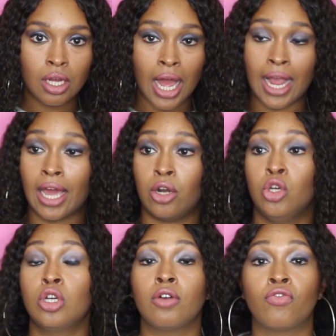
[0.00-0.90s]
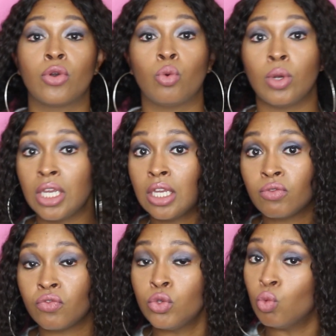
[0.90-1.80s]
I got to hook up for the
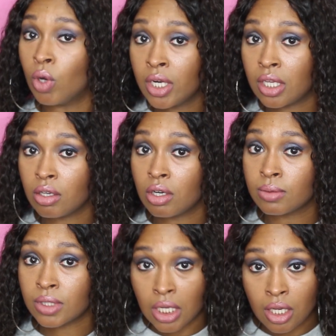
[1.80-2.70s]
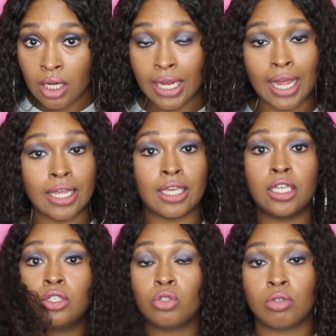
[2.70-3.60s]
weave if you want it, you know what I'm saying? Like, I can
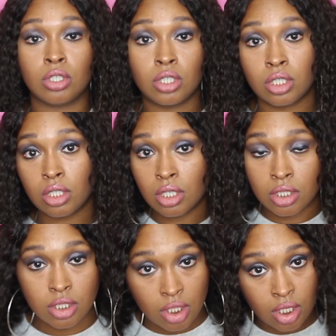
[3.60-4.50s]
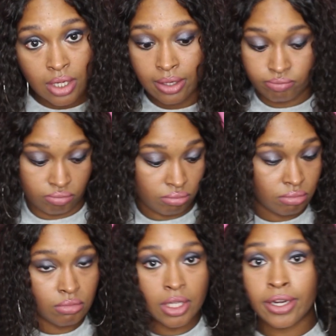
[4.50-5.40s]
get you to hook, you know what I'm saying? Like,
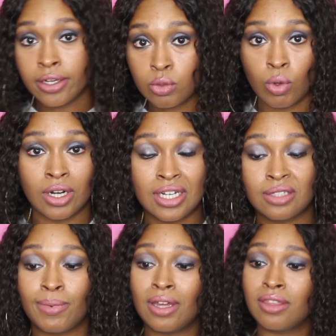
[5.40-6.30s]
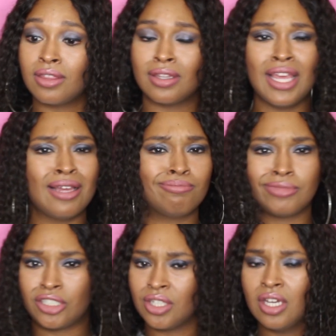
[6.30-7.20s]
it is what it is. But other than
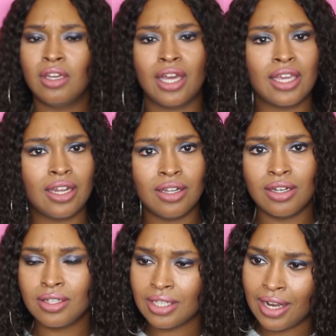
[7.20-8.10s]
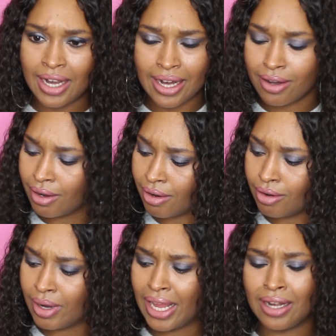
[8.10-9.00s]
that, I ain't got nothing to say to that
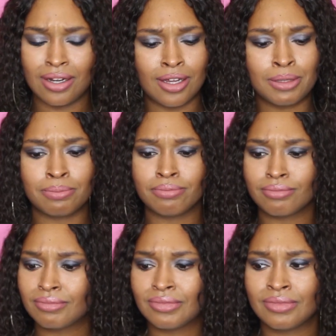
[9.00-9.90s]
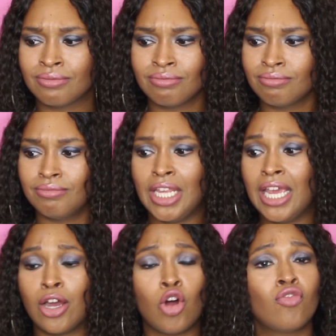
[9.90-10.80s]
girl. And,
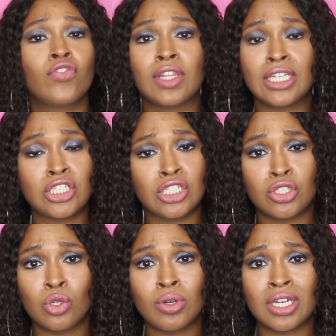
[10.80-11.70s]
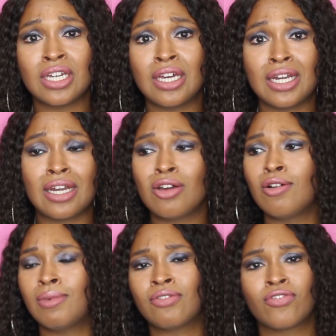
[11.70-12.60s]
yeah, hopefully she's doing good. And,
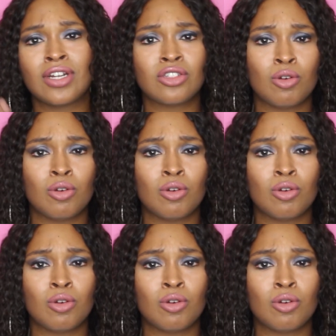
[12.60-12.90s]
oh, my friend